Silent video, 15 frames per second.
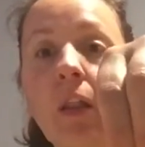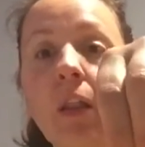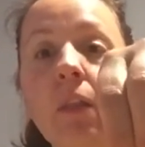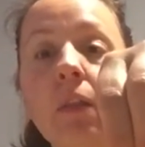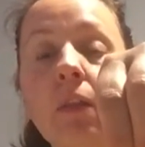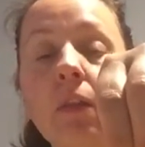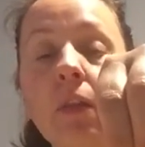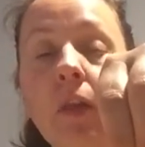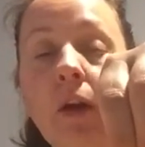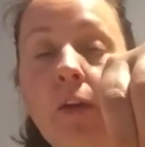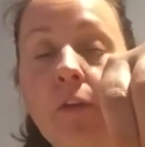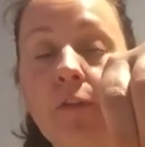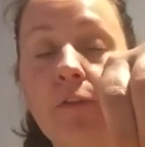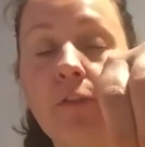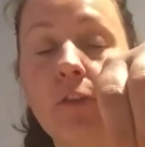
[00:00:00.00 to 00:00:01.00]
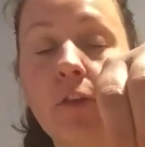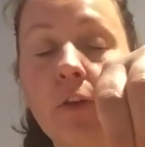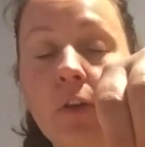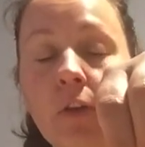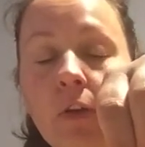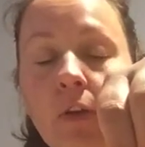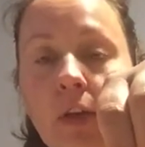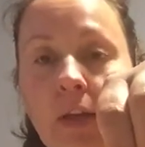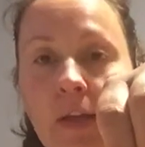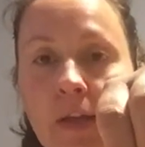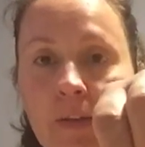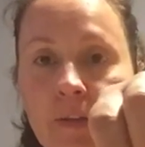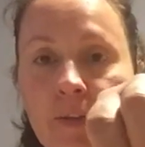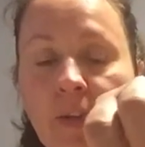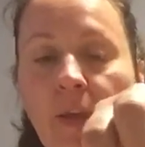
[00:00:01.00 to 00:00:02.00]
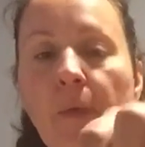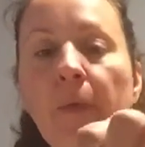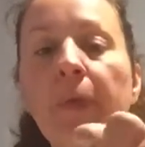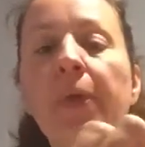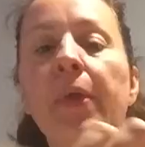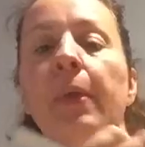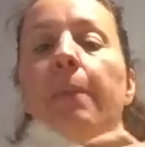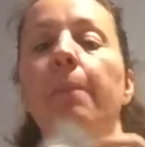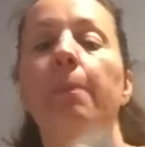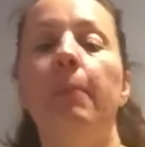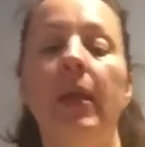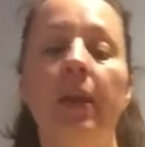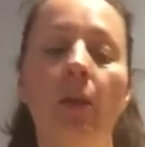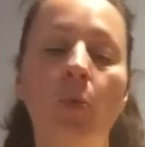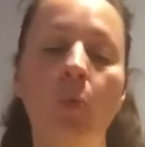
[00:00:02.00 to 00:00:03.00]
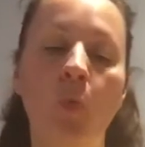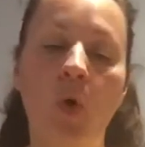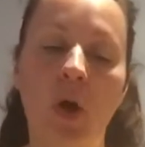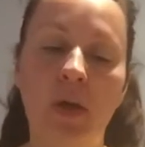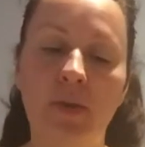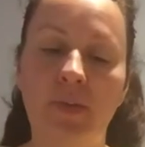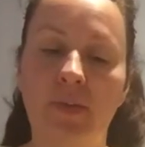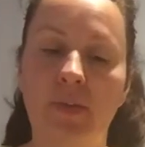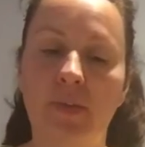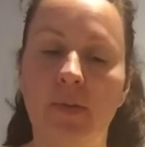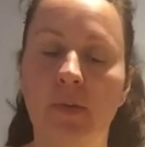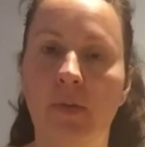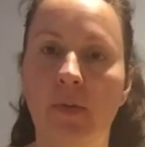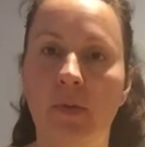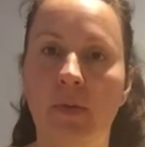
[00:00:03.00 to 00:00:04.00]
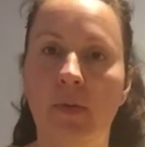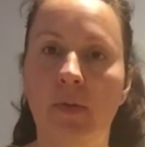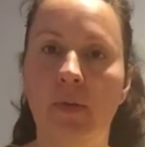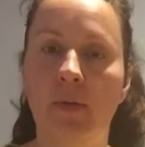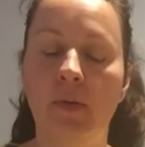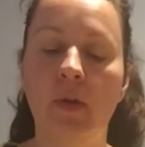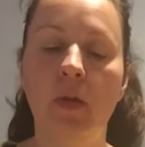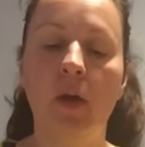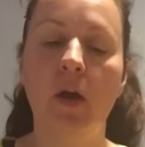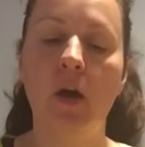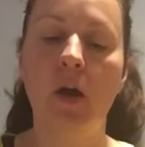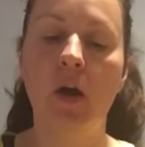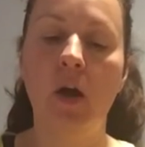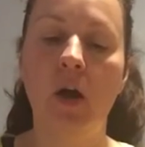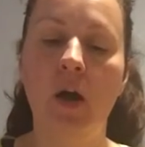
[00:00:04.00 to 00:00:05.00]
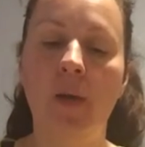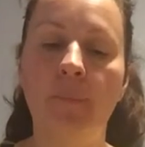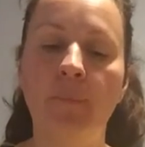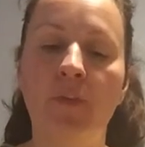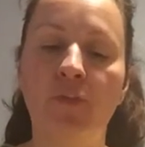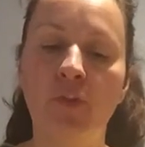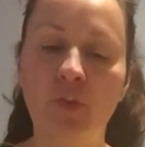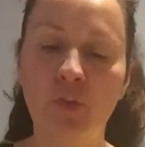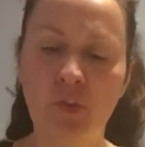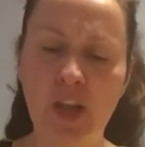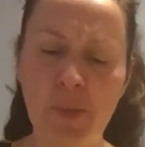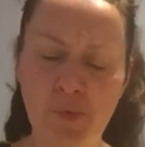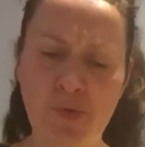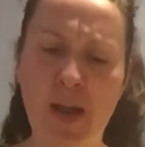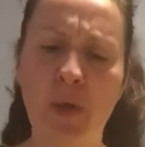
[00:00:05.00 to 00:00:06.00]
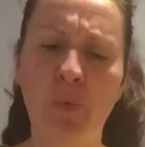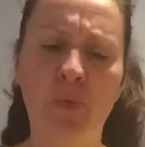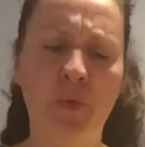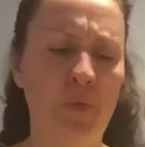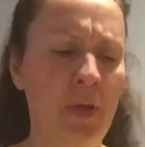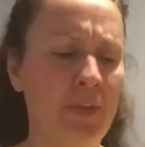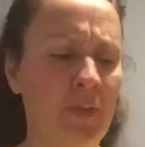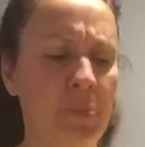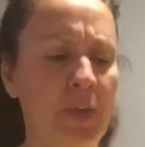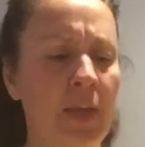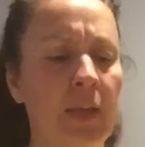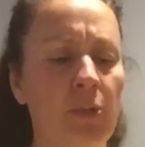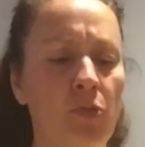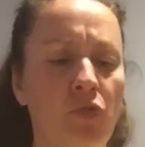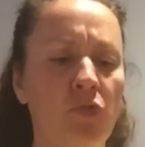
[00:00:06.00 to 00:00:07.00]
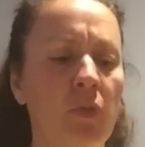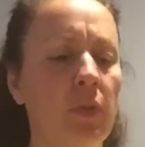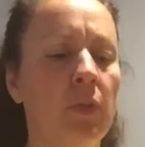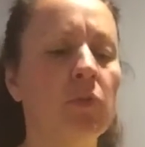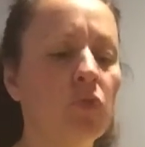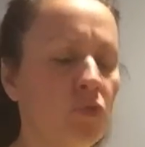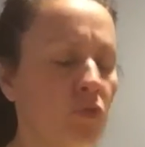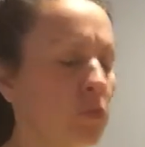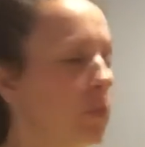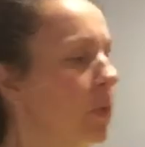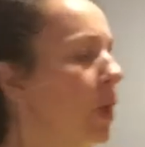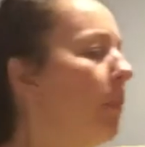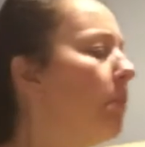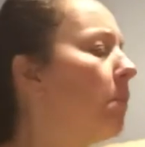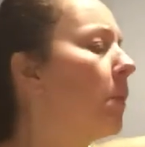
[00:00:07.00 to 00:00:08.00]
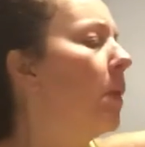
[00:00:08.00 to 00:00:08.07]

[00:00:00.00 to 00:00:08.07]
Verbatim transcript: Love it. Made it once. Um, the first time around with the recipe, I usually screw it up.